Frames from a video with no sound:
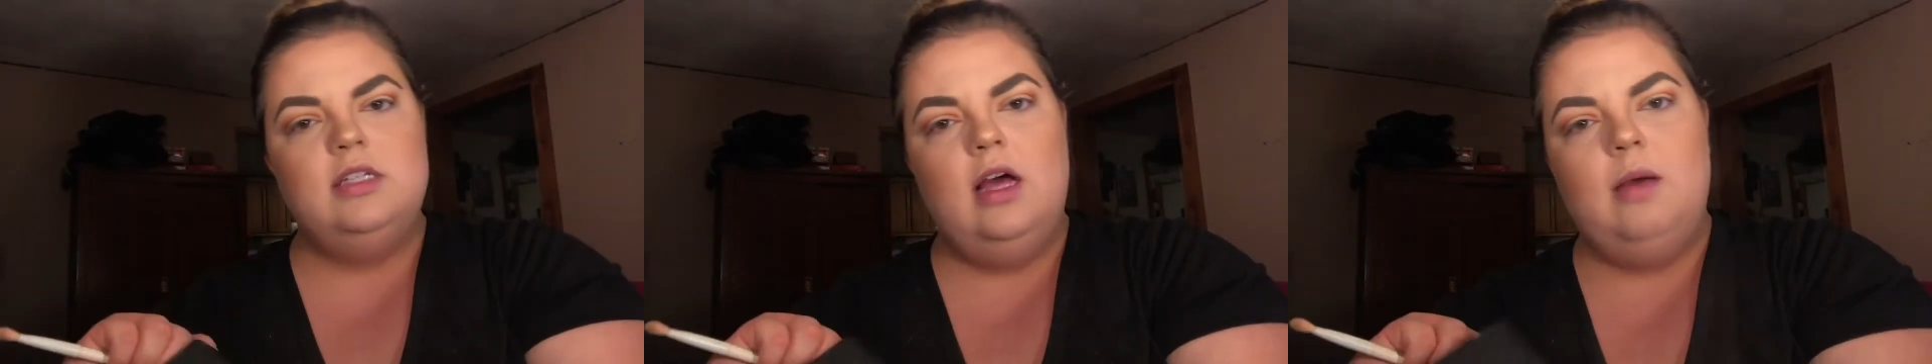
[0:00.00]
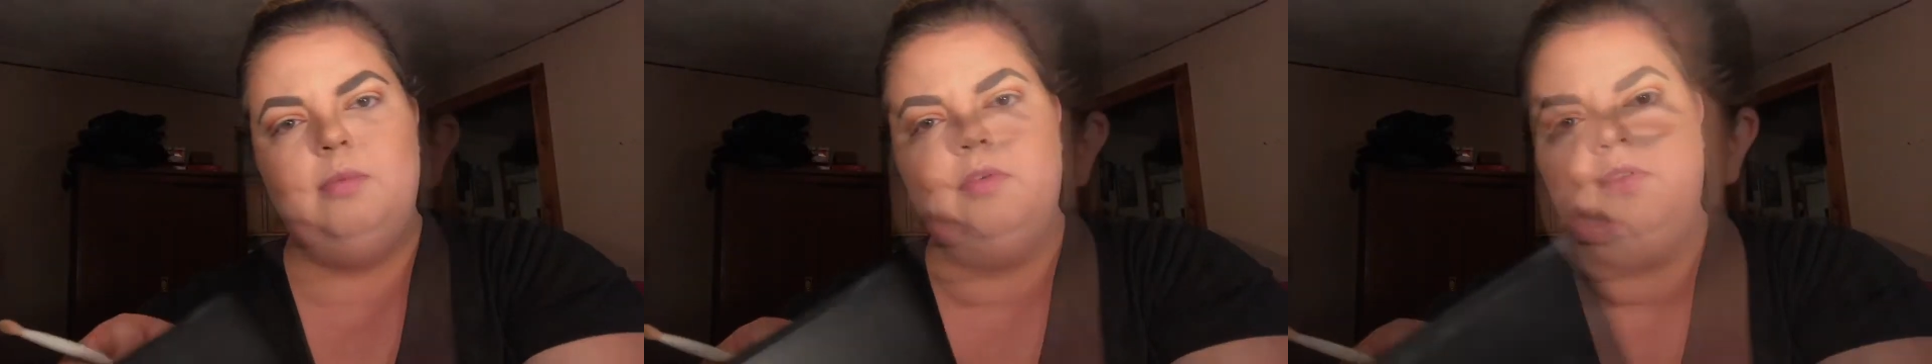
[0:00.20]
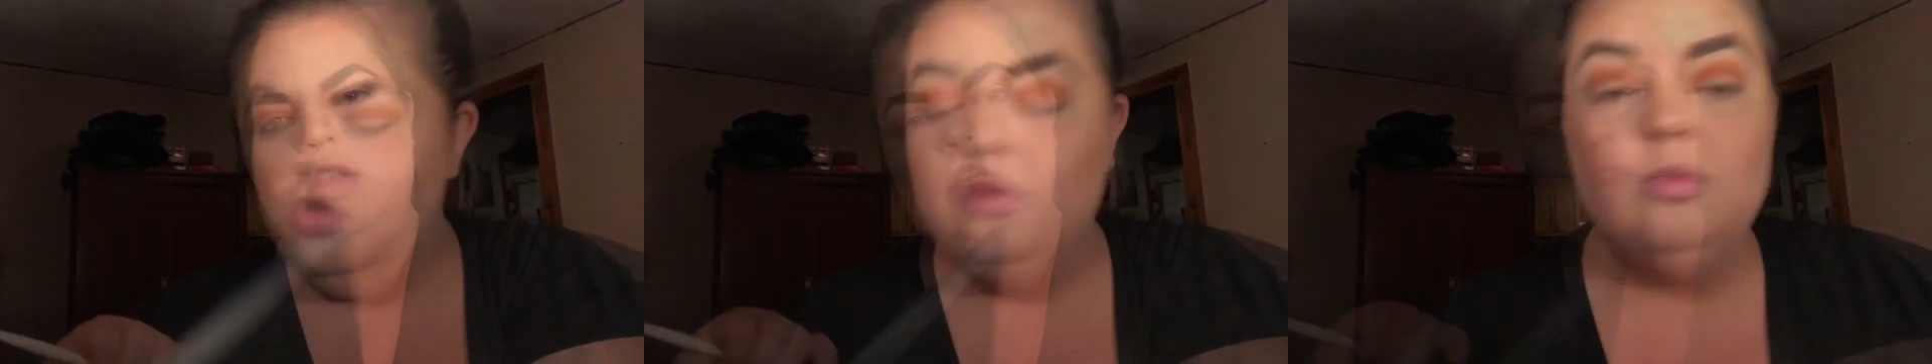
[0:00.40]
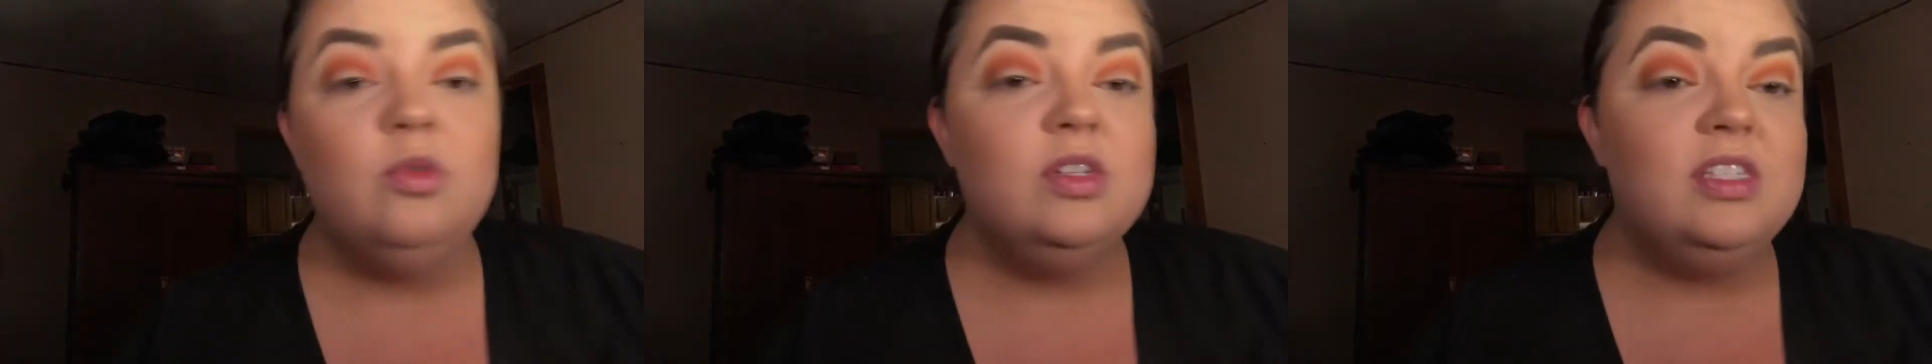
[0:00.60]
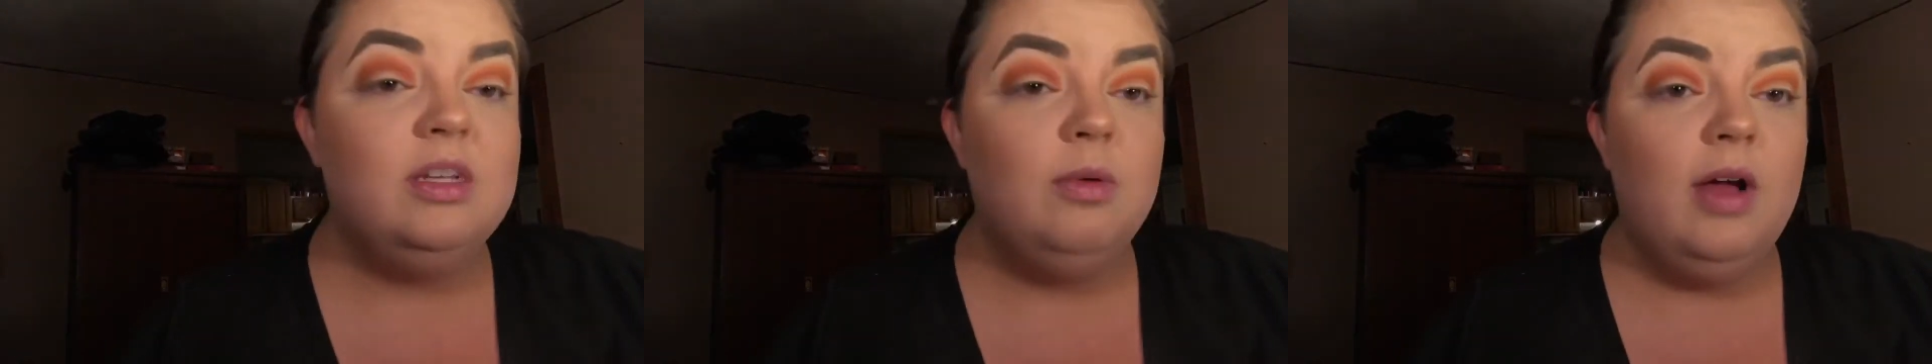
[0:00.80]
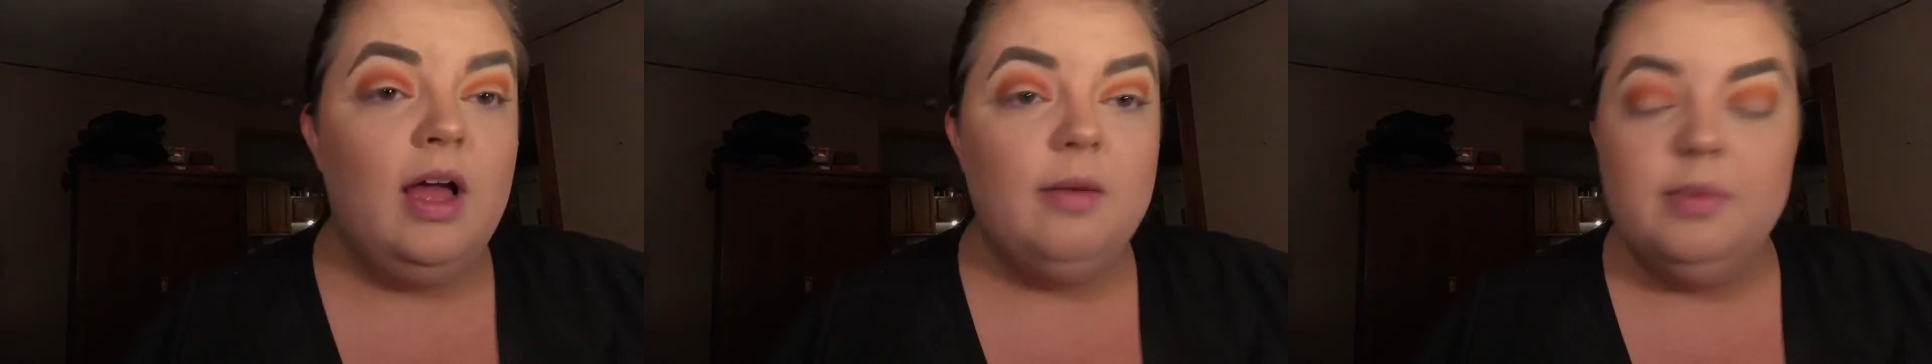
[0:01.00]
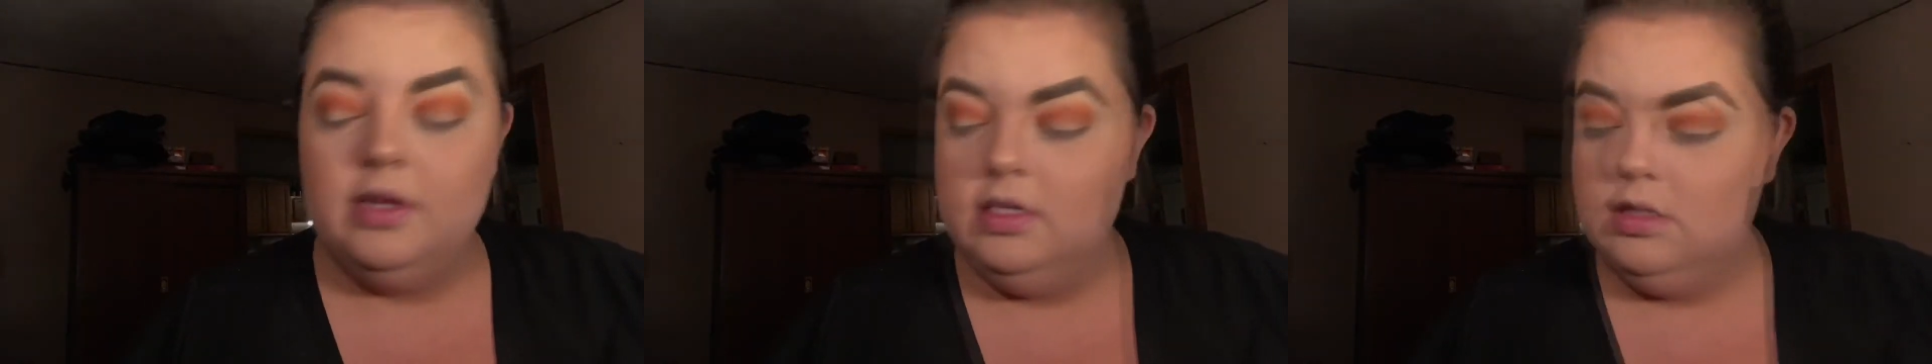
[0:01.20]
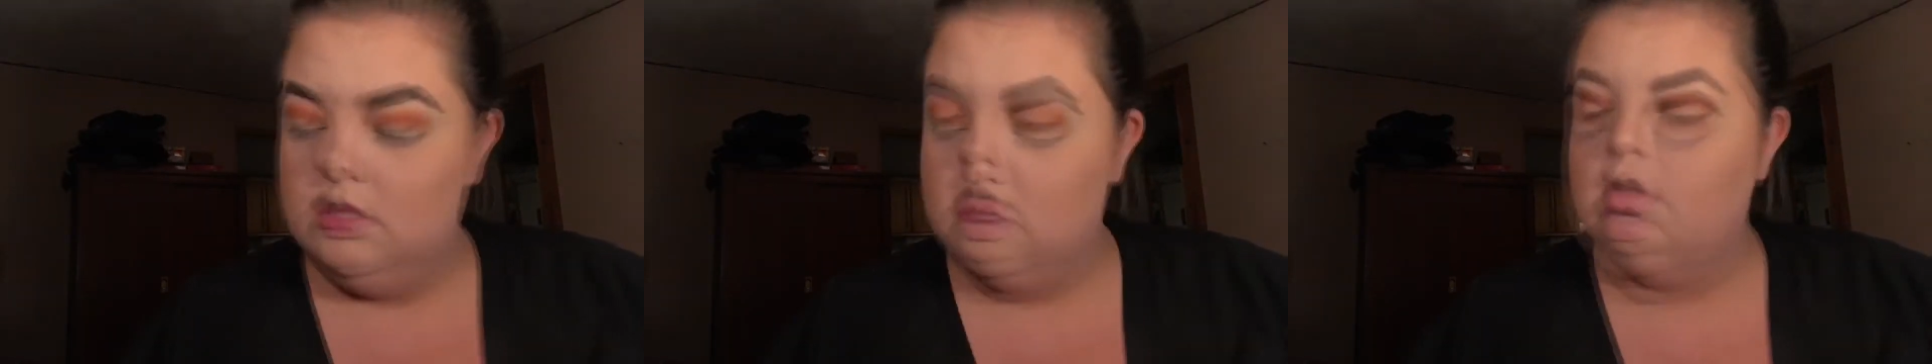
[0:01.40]
top of it. We'll see what
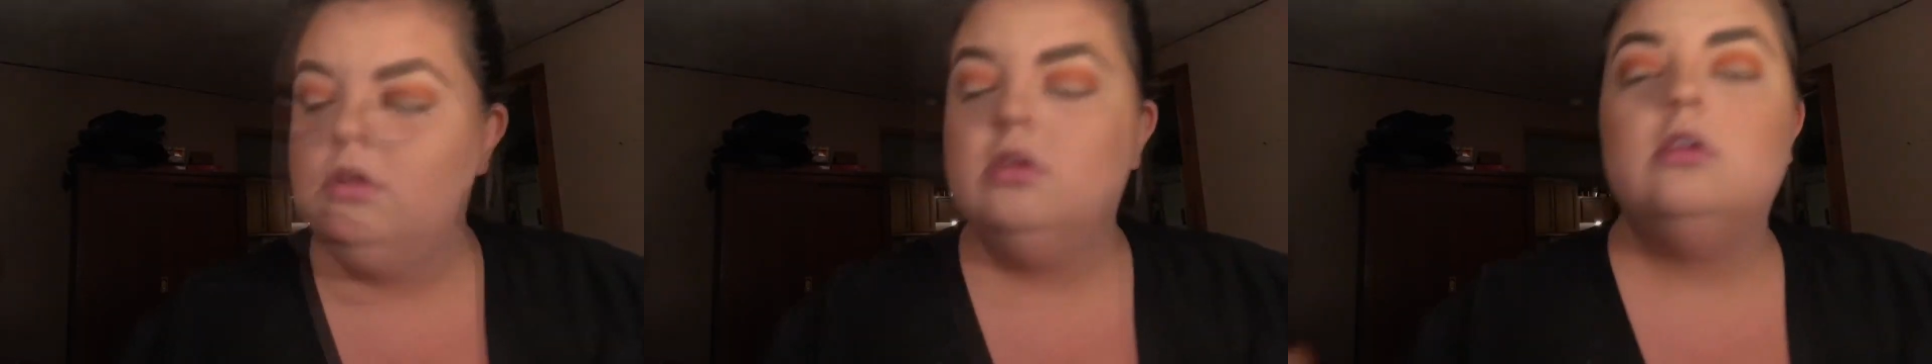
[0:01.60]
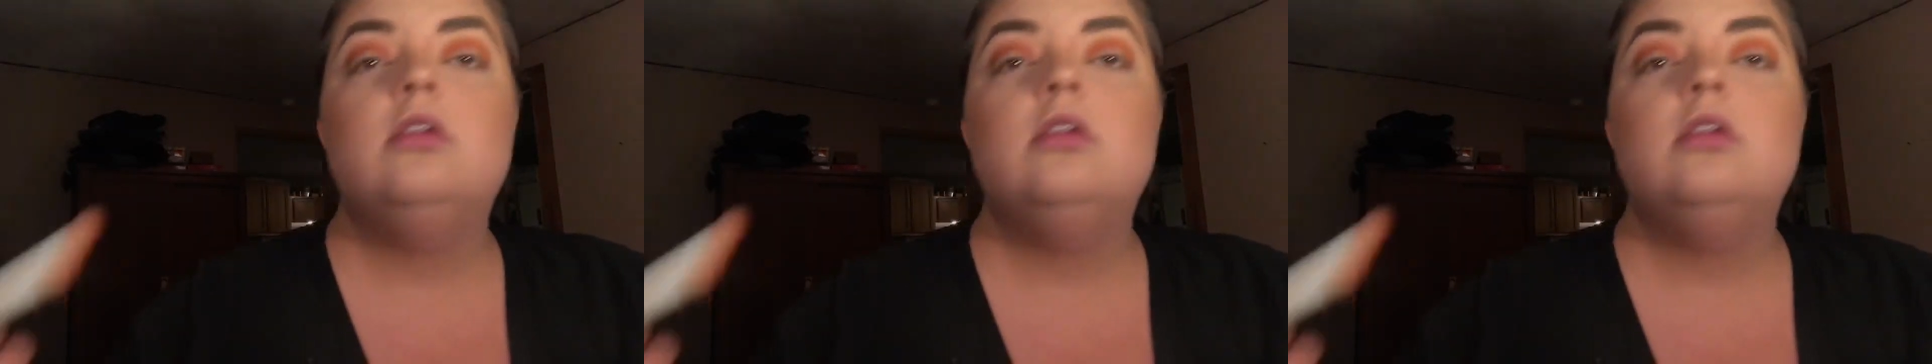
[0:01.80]
happens.